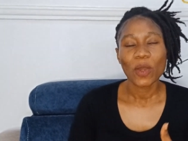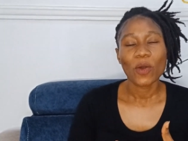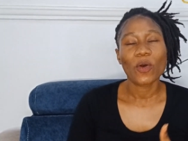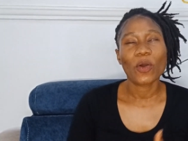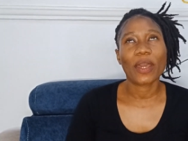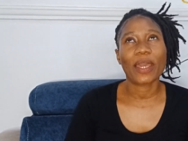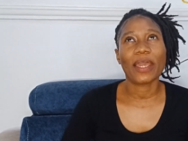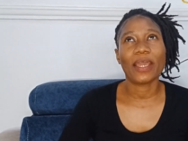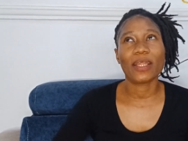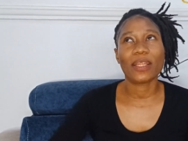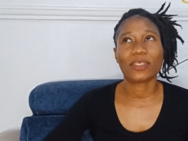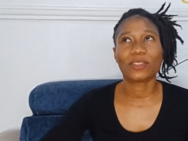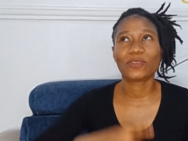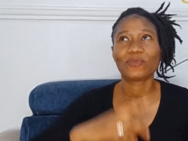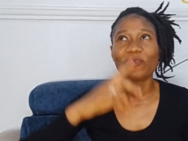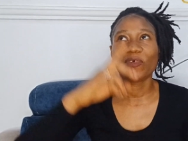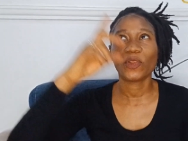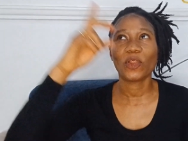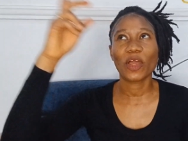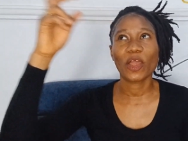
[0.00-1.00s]
Okay, this
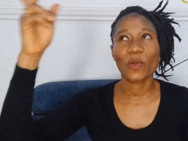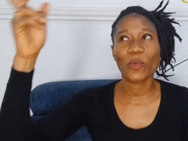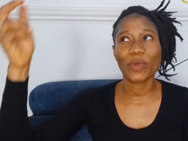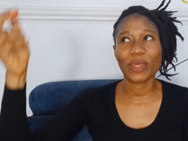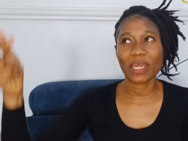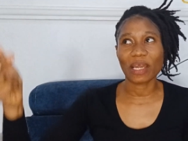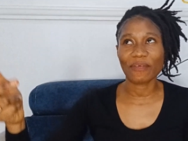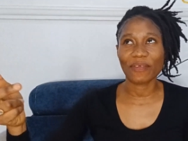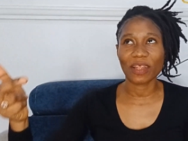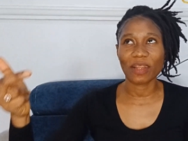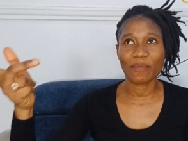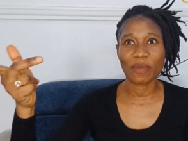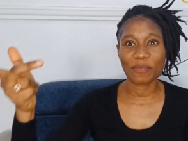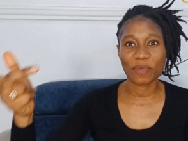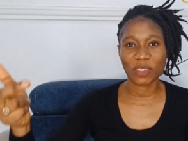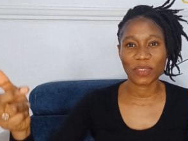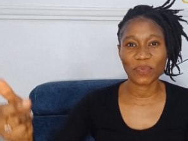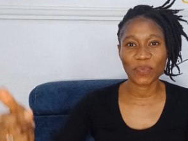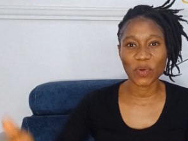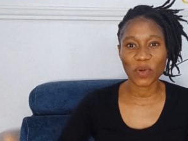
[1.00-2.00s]
following week after the
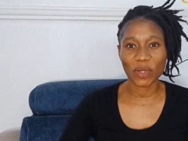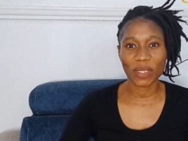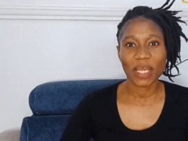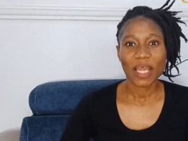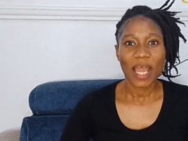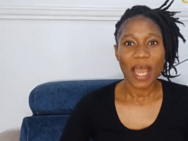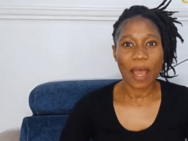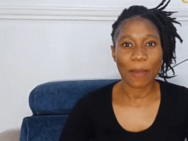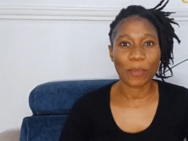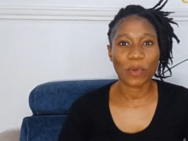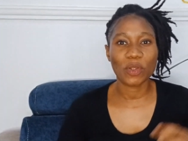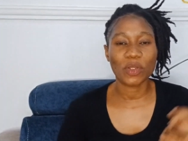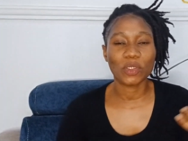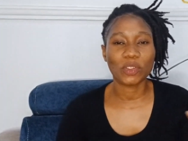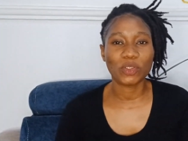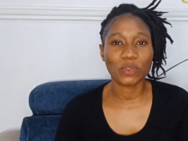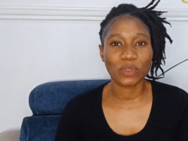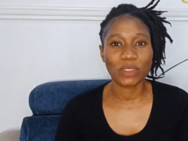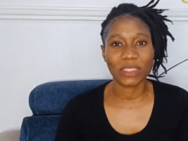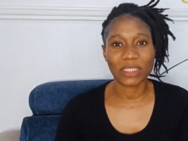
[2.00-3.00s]
baby is born, I'm going to
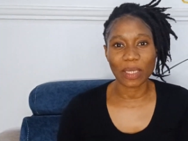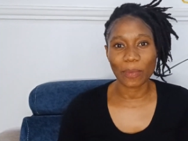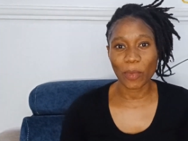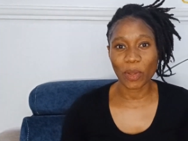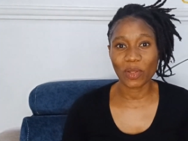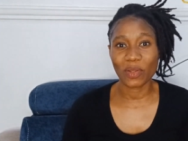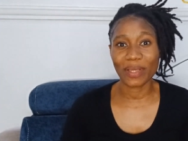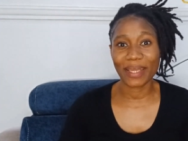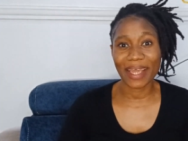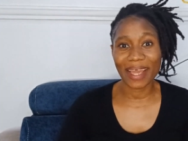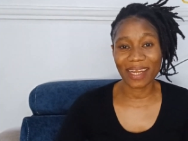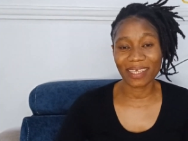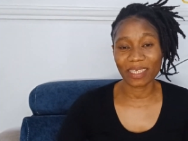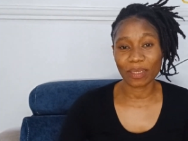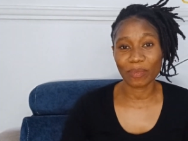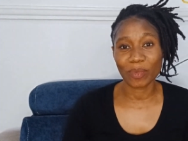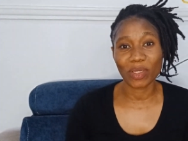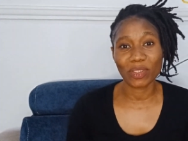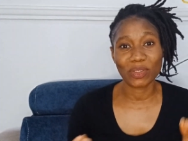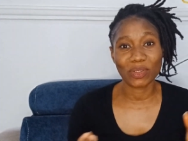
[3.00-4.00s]
do this, I'm going to get this,
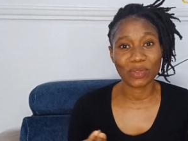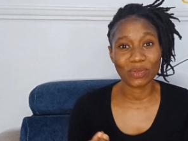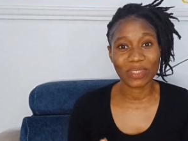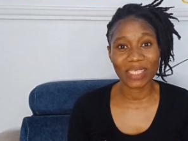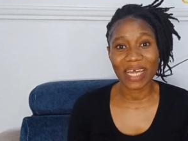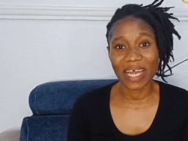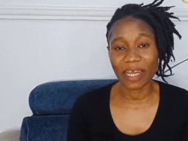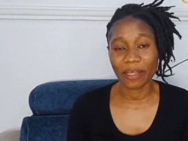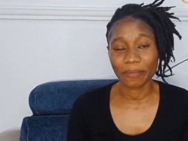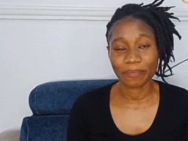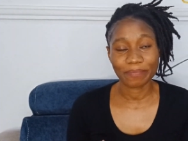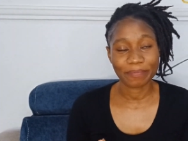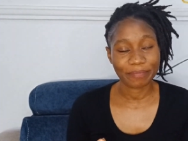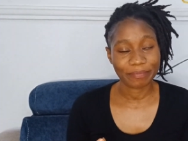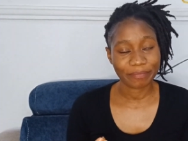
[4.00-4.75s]
I'm going to do that.